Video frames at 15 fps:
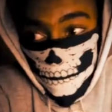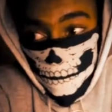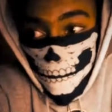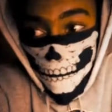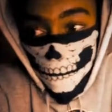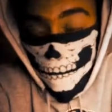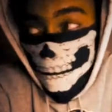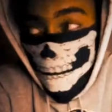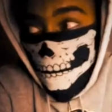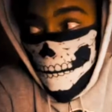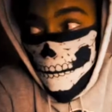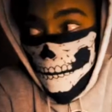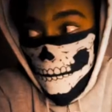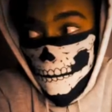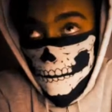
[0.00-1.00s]
all you
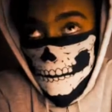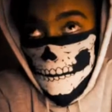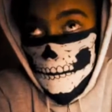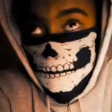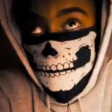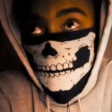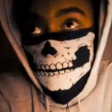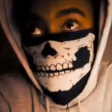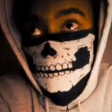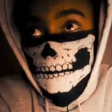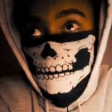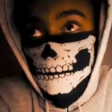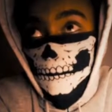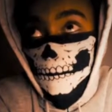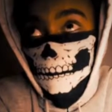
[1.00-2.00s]
can do is at this
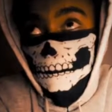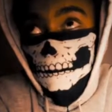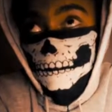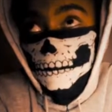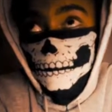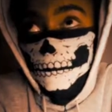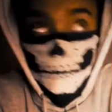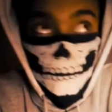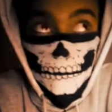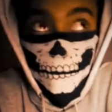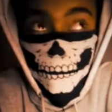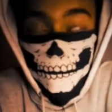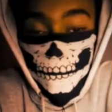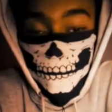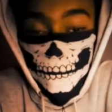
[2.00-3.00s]
time
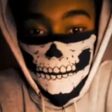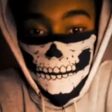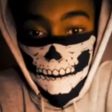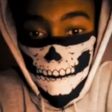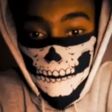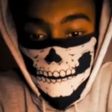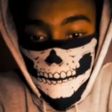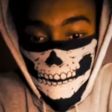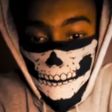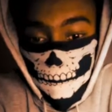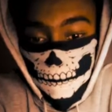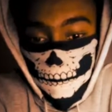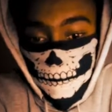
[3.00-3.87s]
not use the mail app,